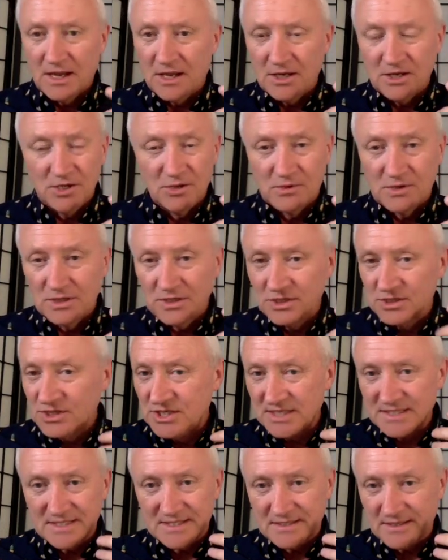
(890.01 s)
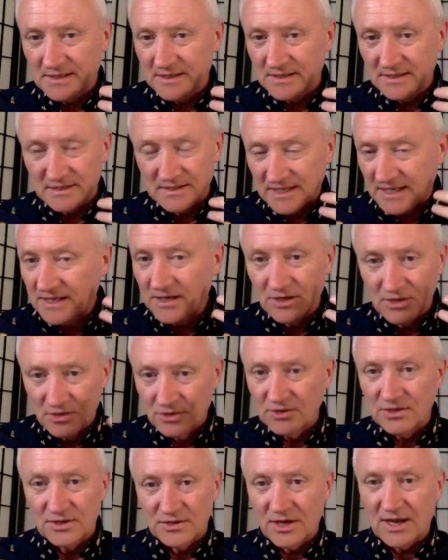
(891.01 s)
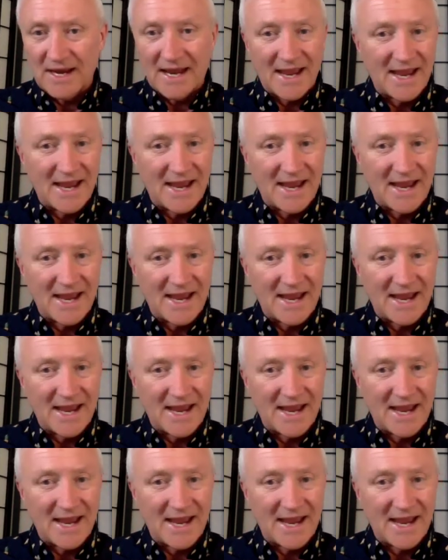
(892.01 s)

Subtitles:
you can just think a good thought.